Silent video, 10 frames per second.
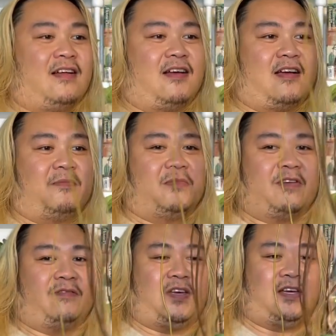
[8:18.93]
I'm
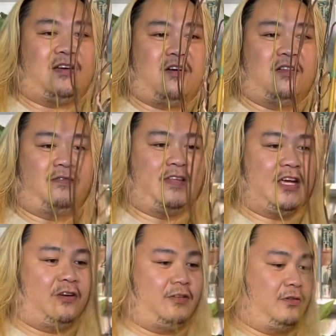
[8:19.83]
loving all of the
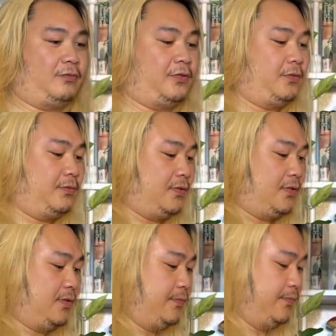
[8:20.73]
aerial
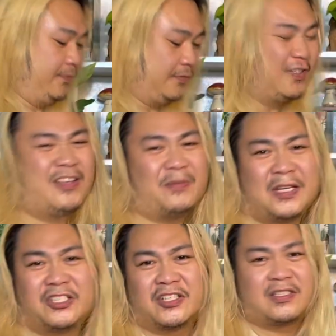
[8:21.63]
roots. Look at
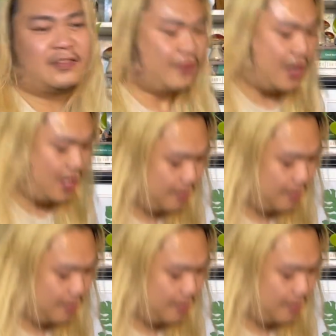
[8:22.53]
me justifying